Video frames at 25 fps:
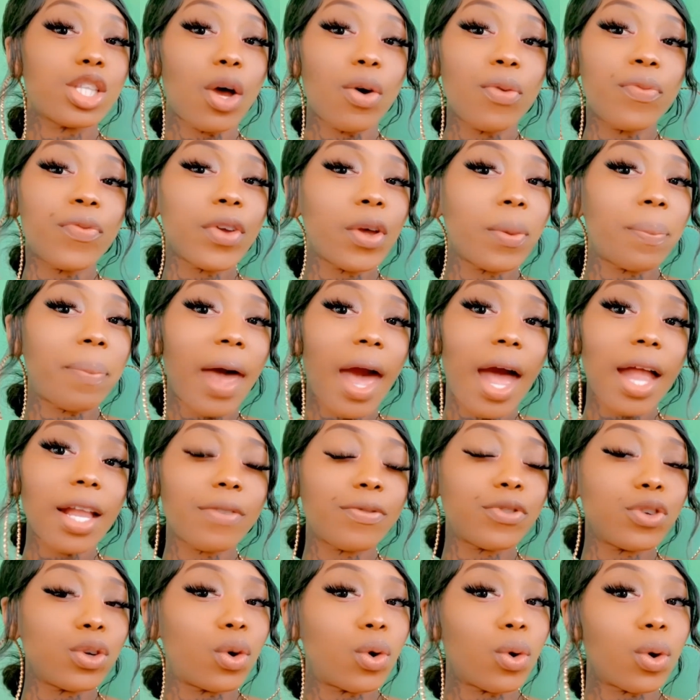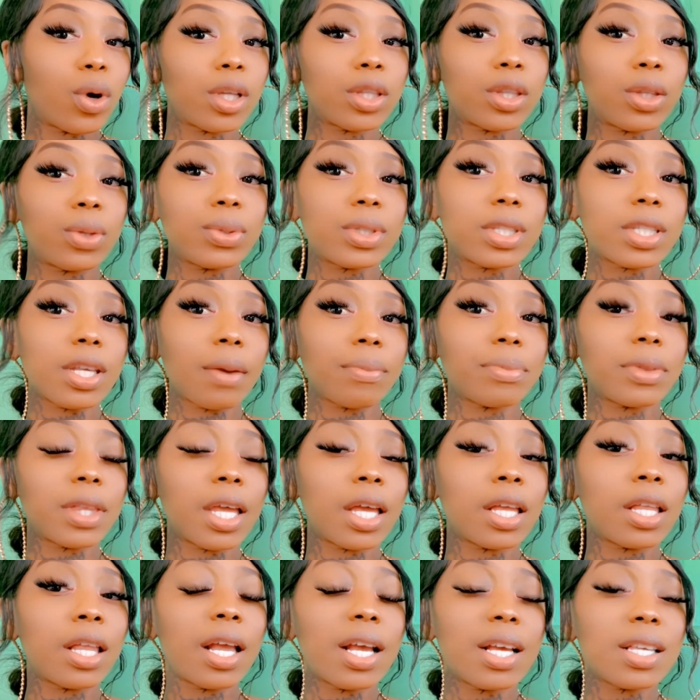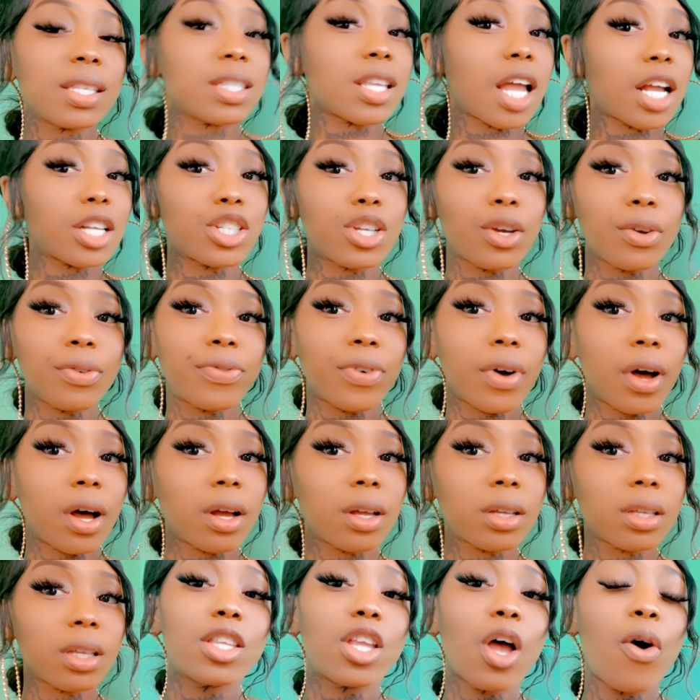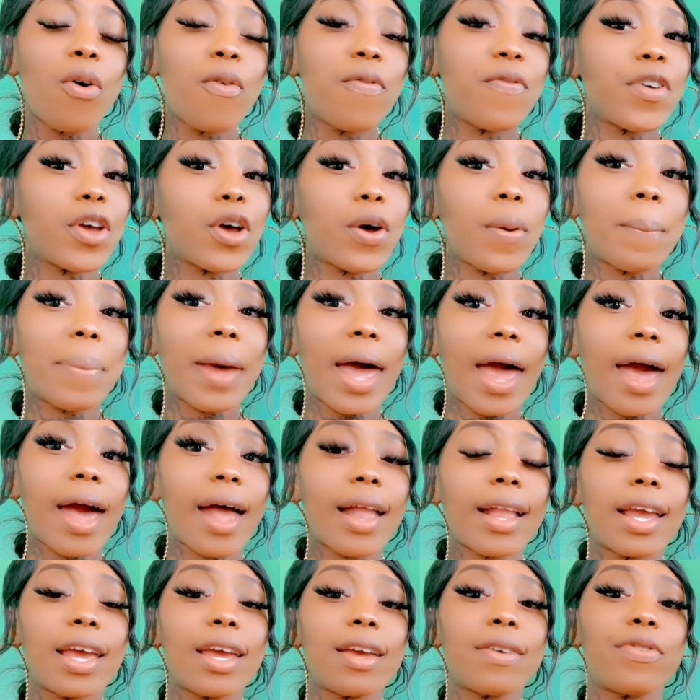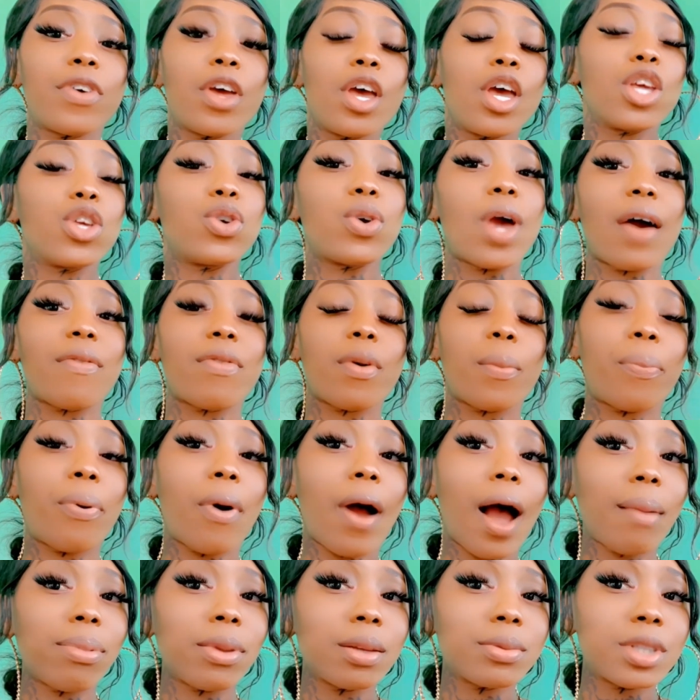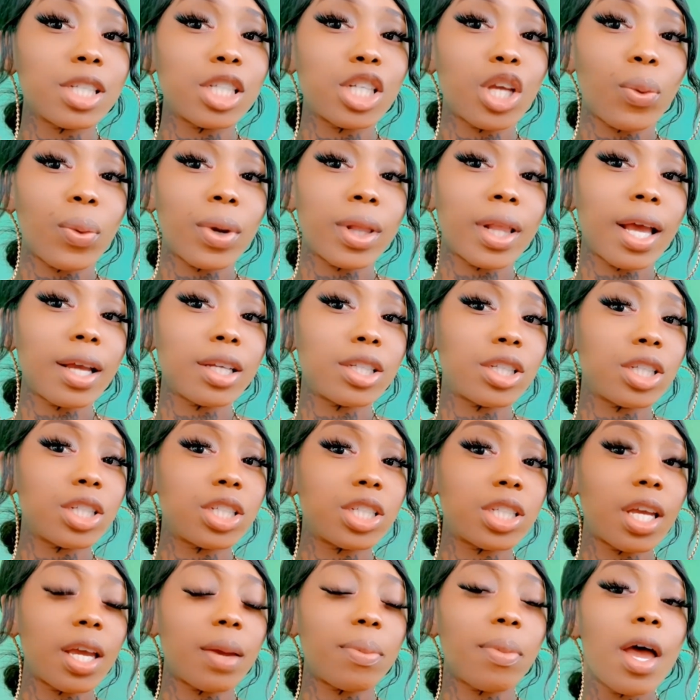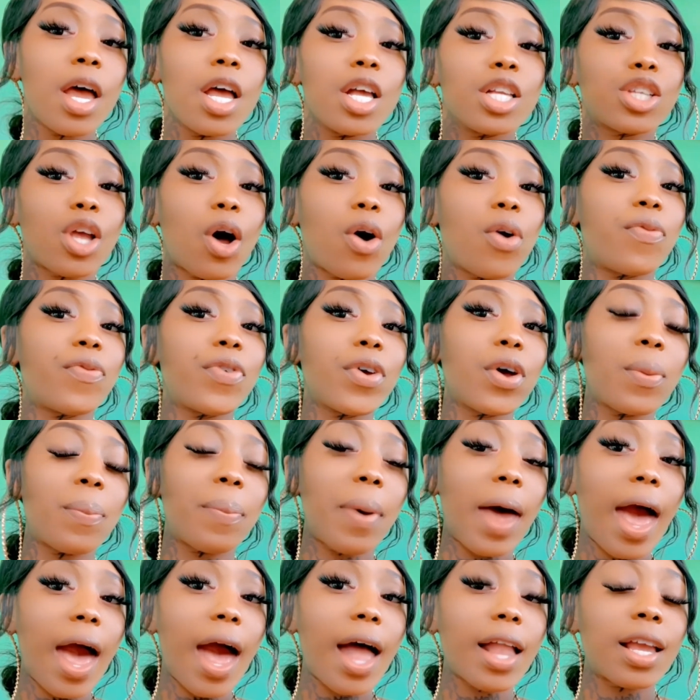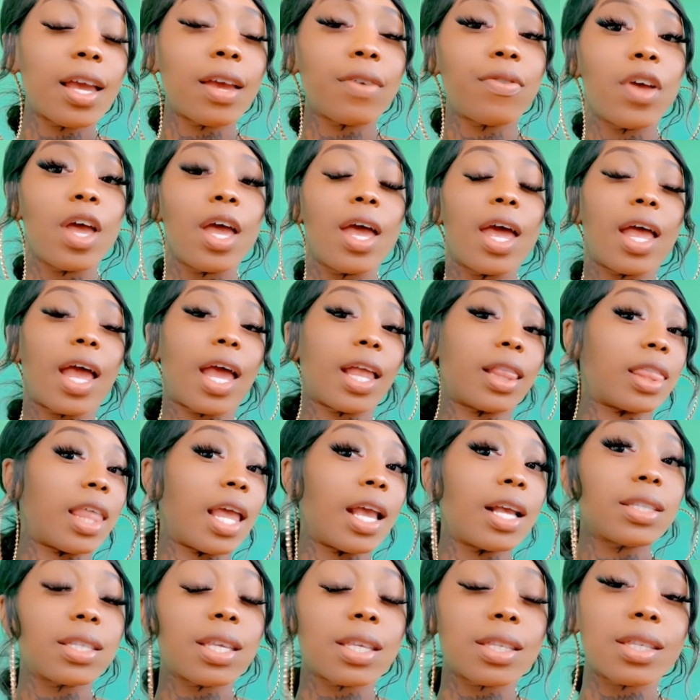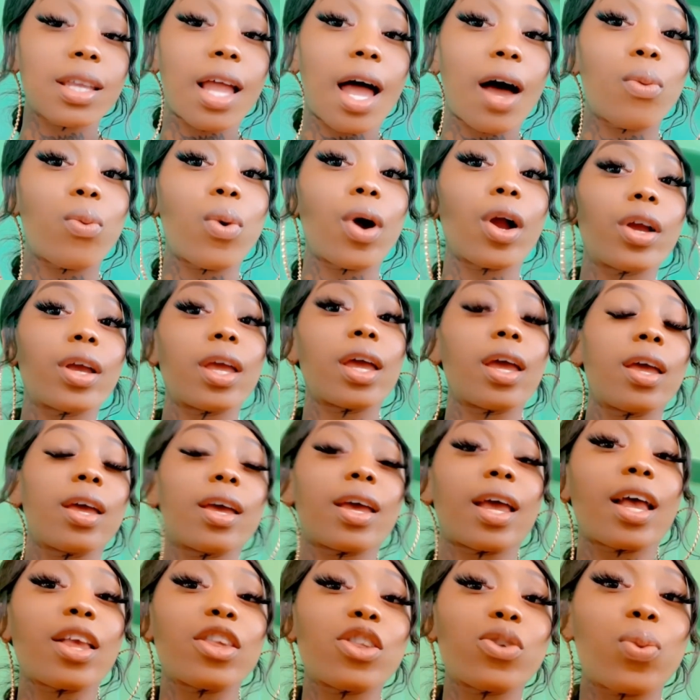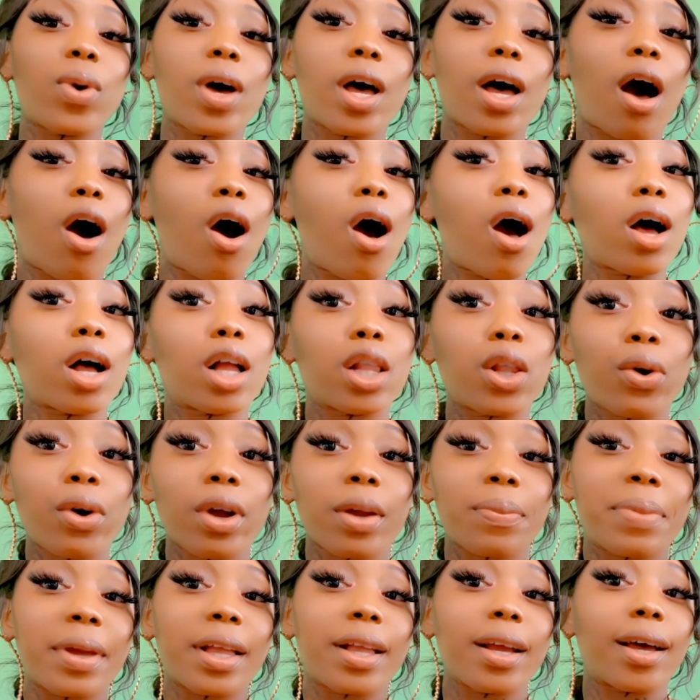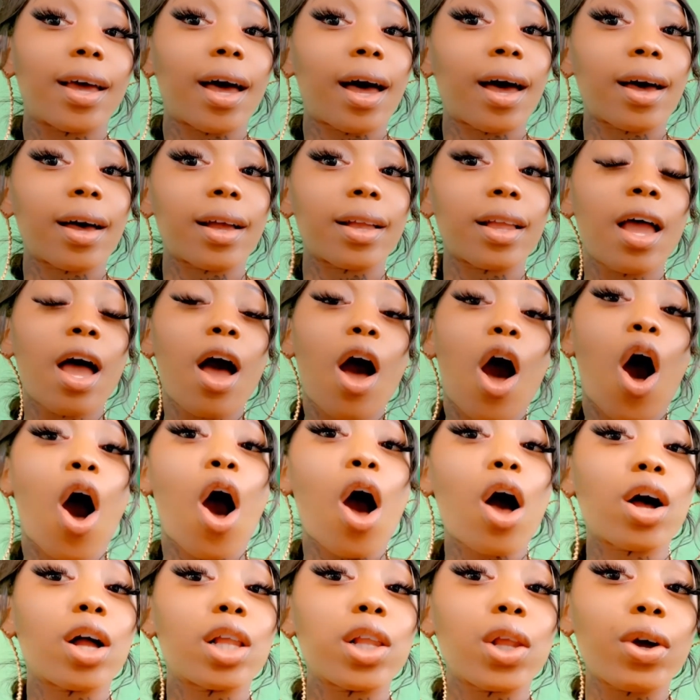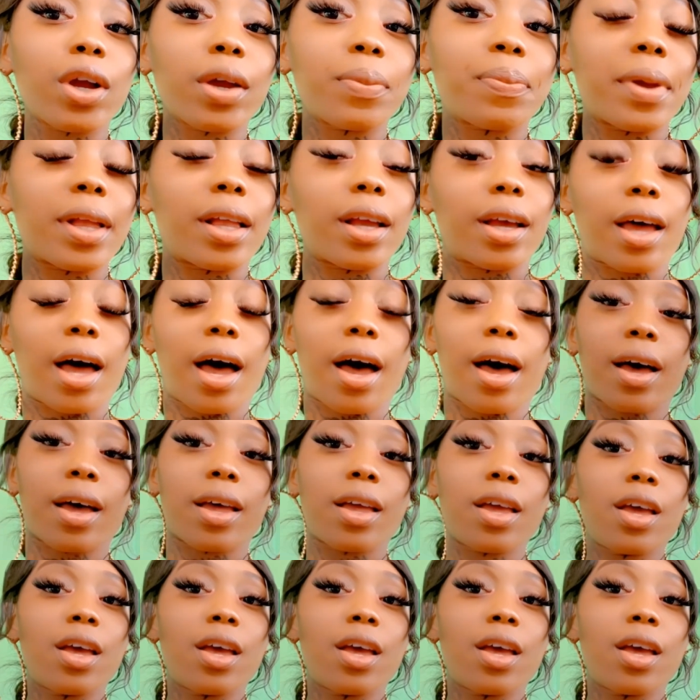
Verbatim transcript: Don't feel bad if you're going through something. It's not your fault. Don't feel bad if you're having problems in your relationship. Don't feel bad if things is not working, guess what? All glory be to God. All glory be to God.